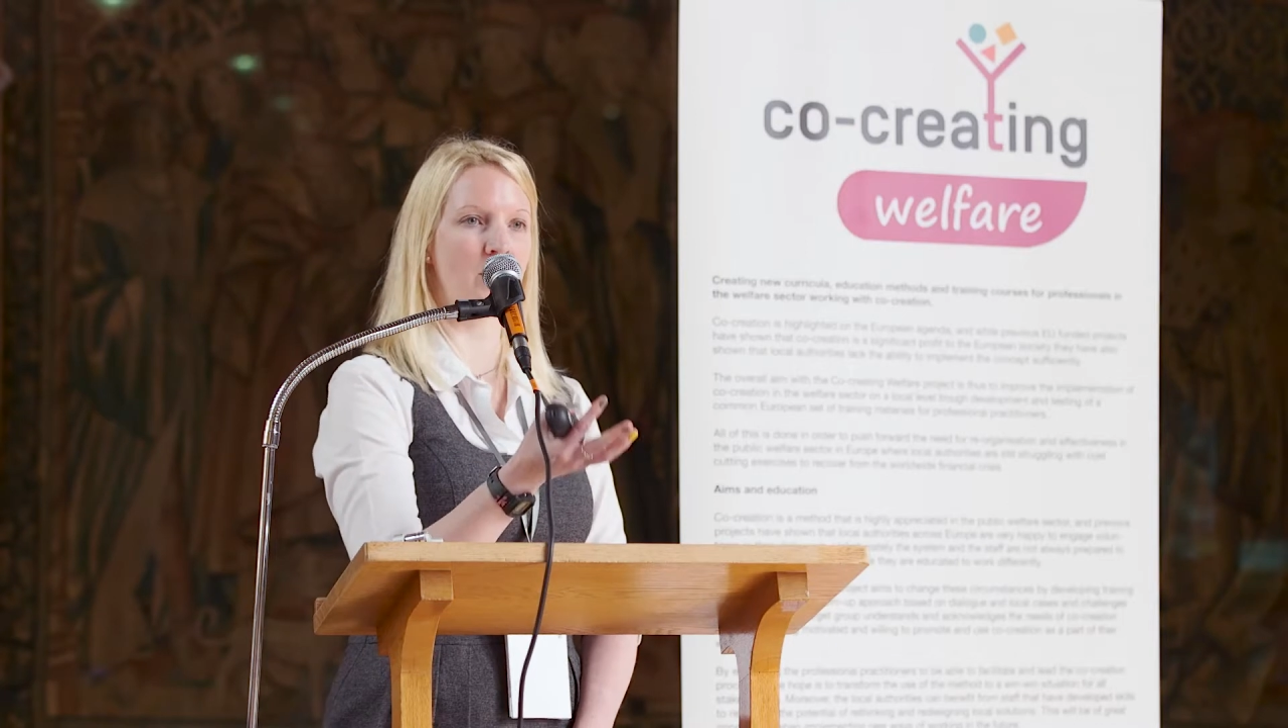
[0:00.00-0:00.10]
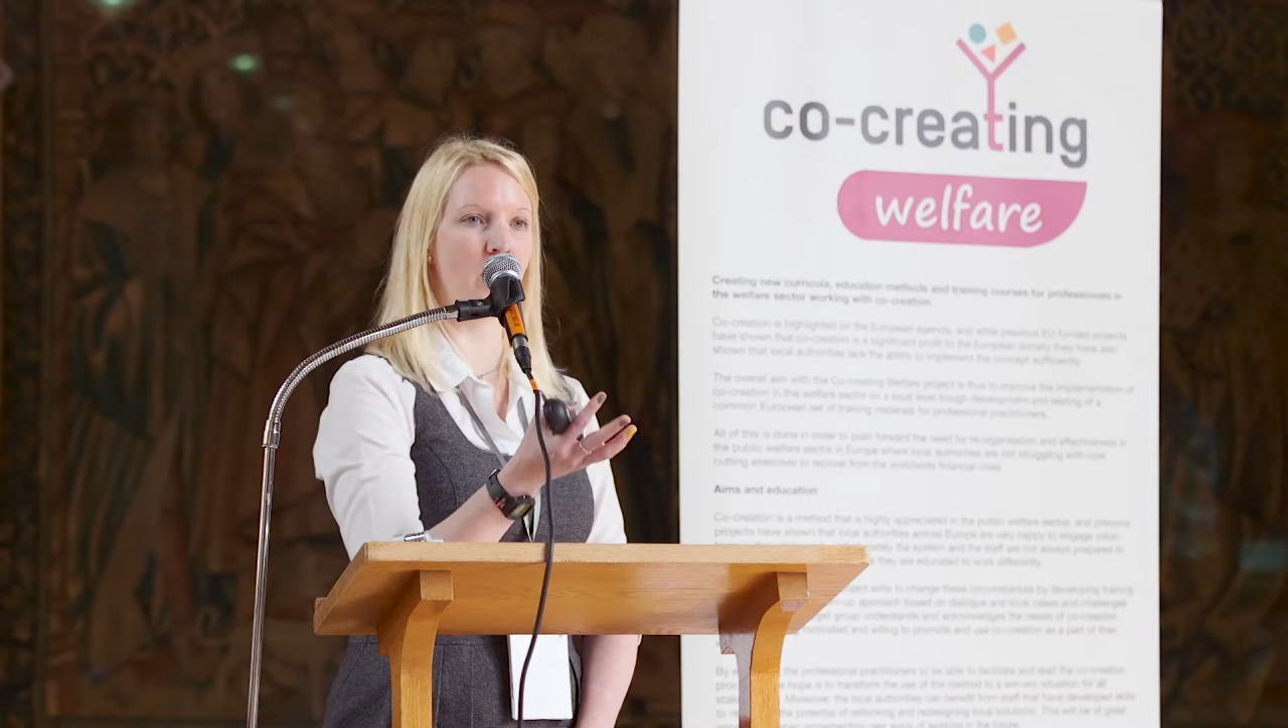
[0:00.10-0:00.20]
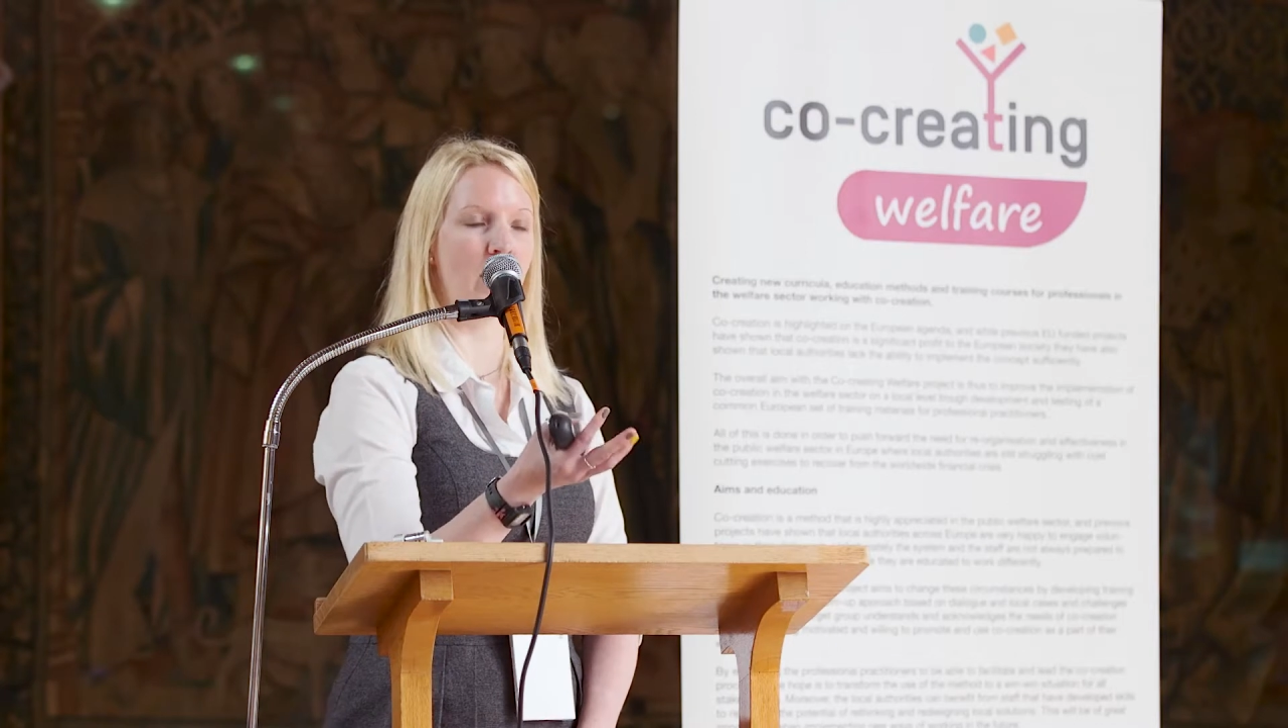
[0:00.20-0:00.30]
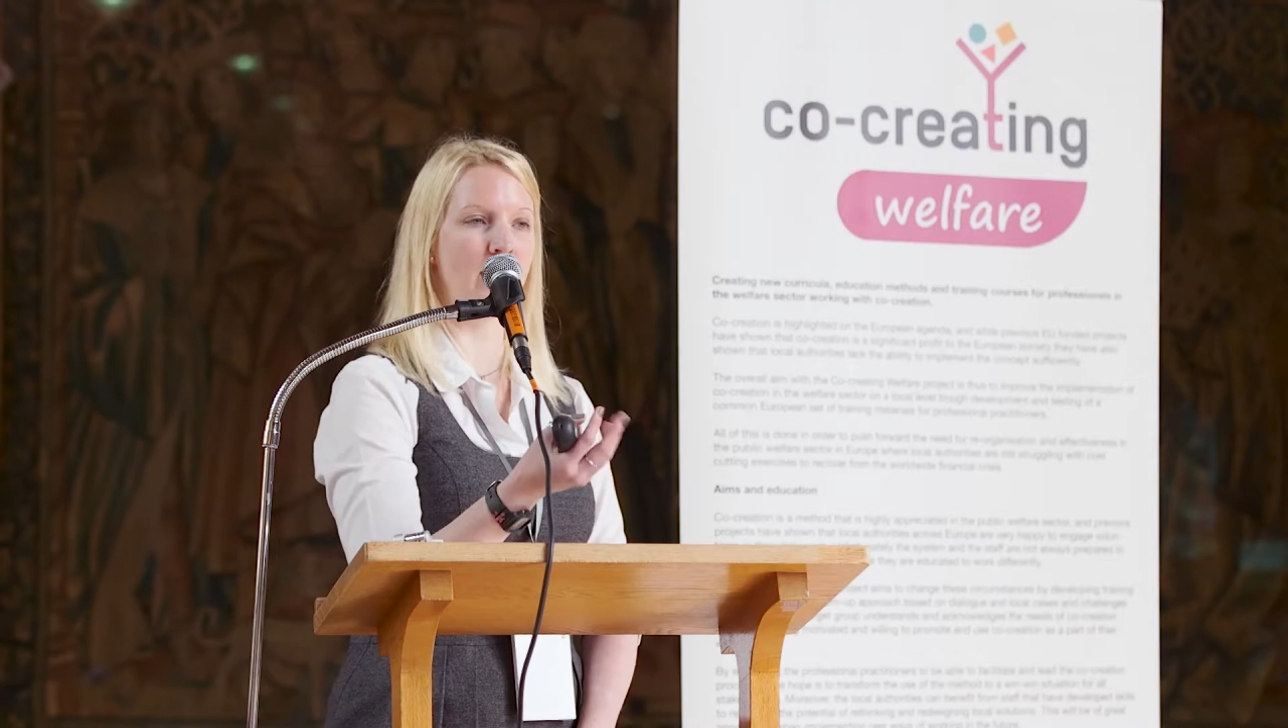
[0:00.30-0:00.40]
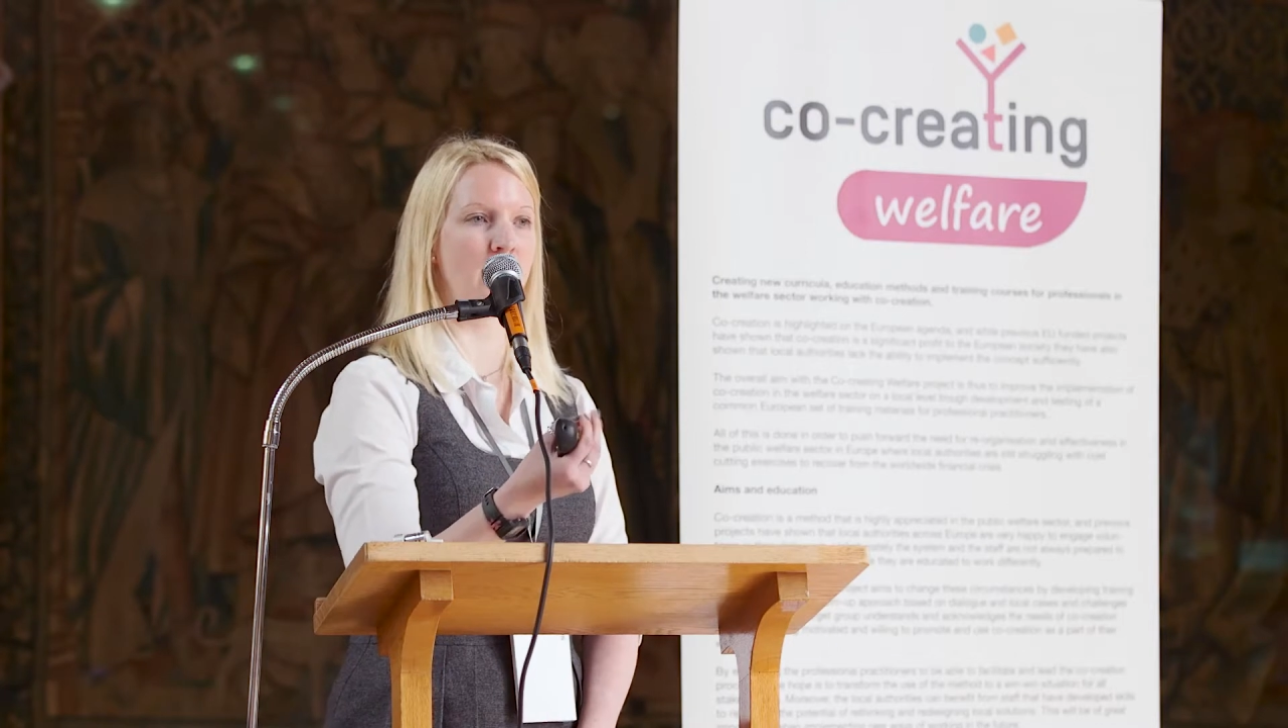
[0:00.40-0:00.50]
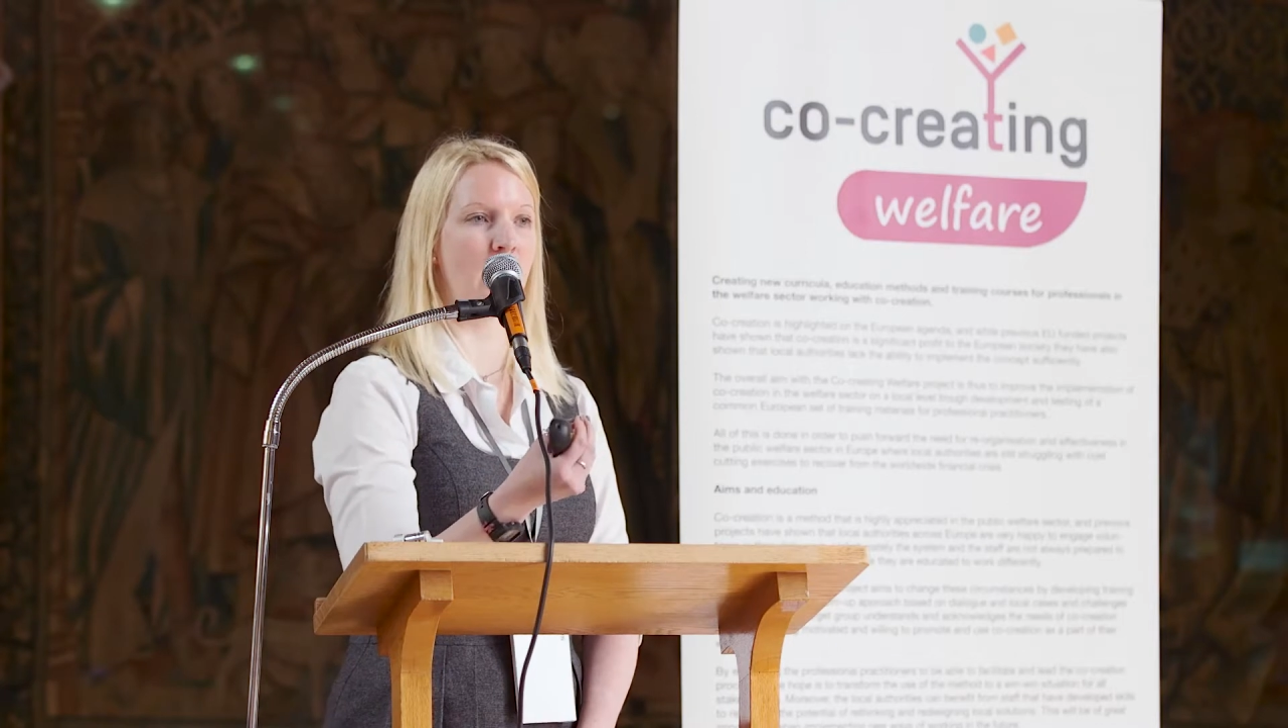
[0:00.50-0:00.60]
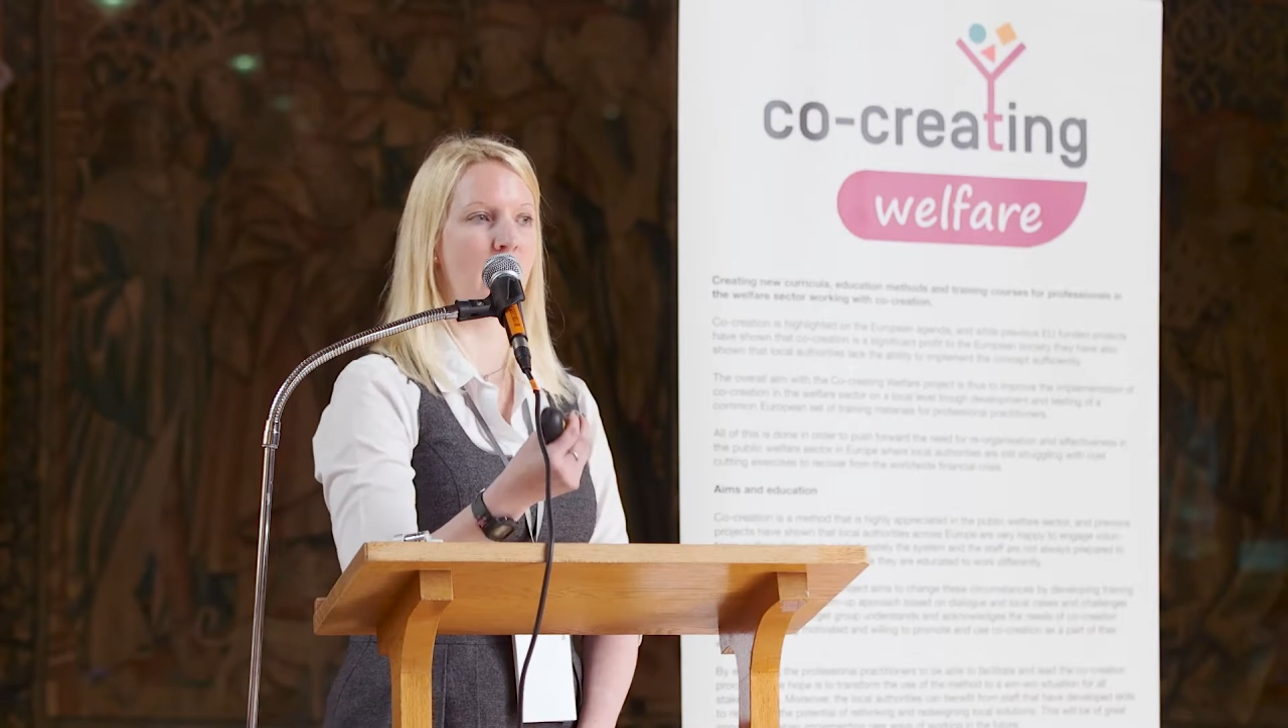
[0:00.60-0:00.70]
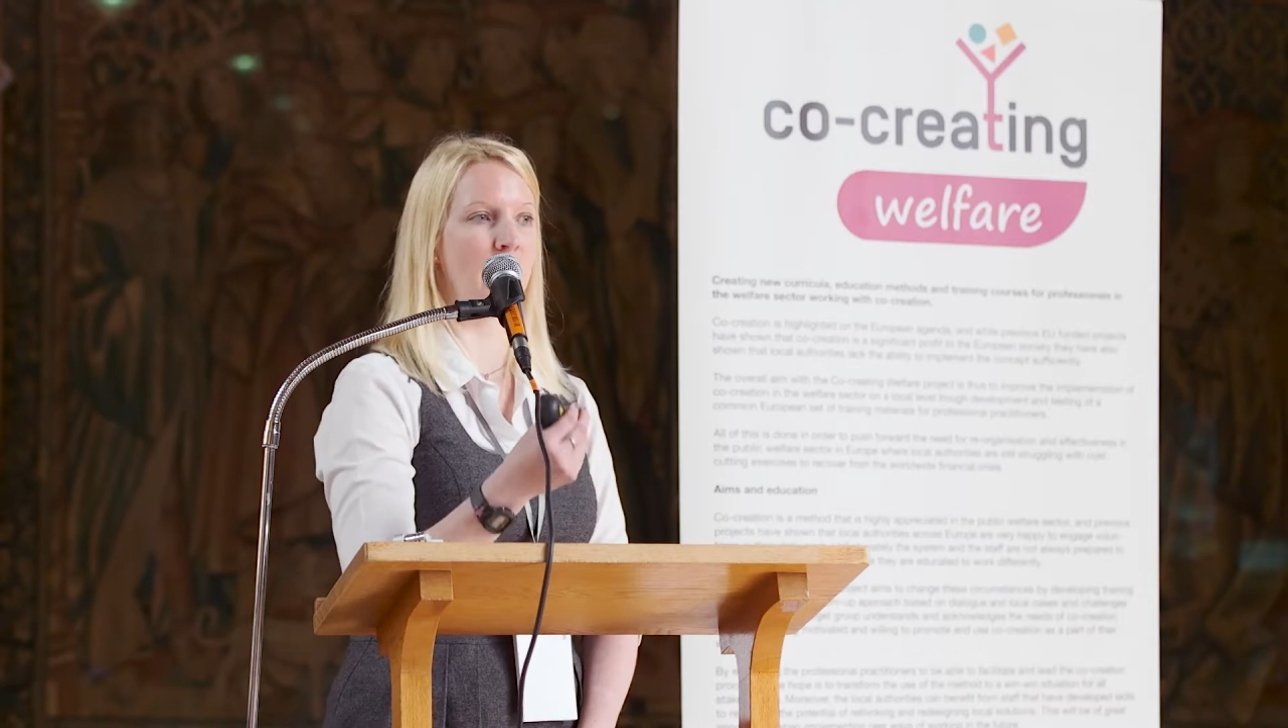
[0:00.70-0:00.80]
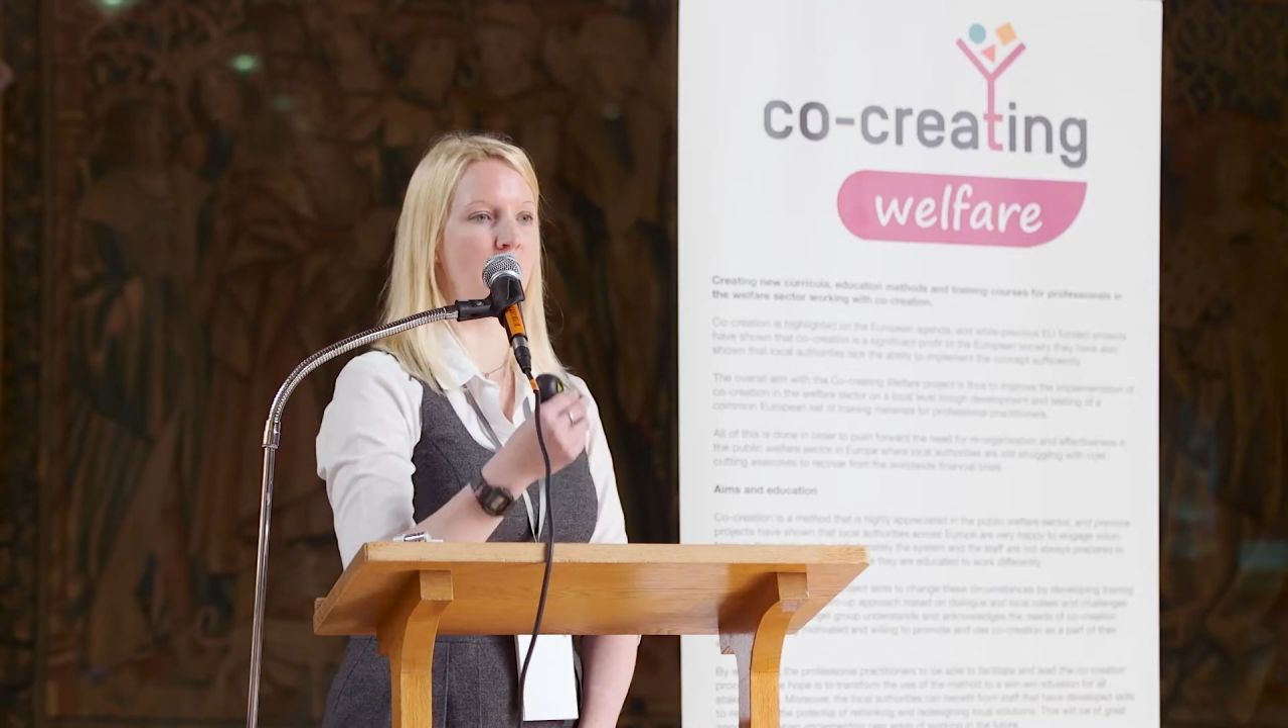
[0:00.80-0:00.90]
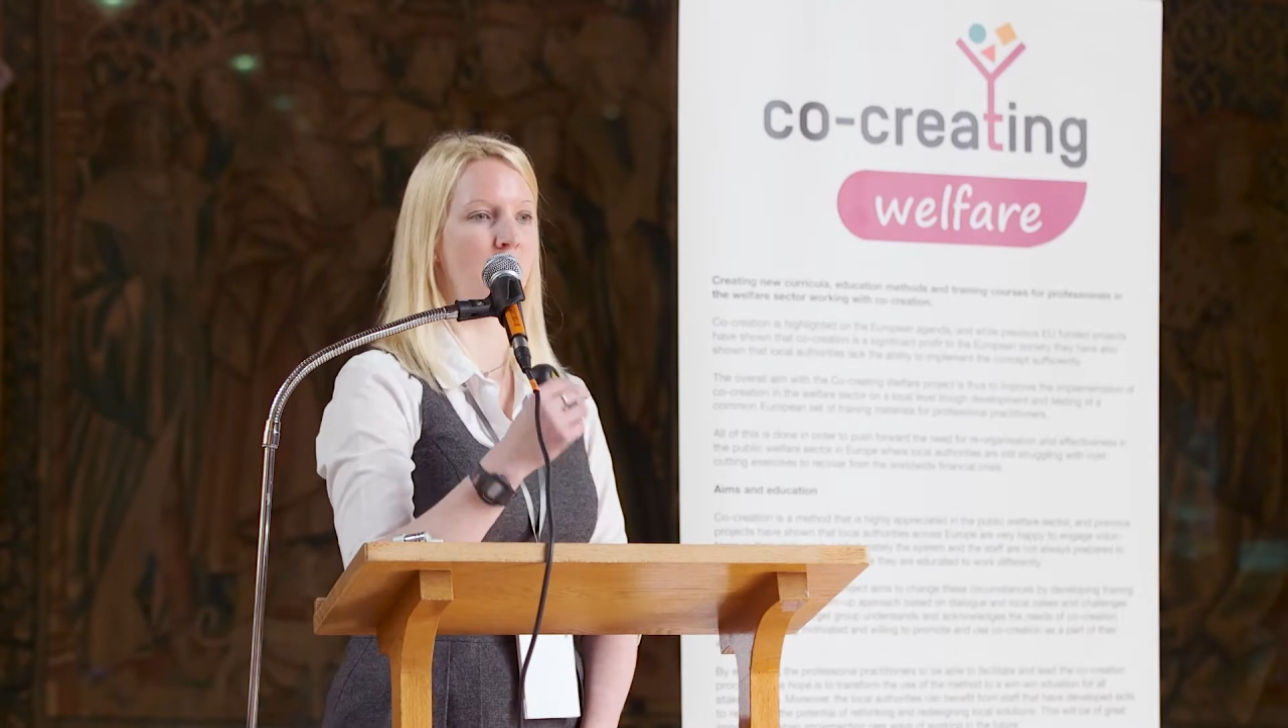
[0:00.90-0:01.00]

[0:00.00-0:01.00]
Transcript: dice and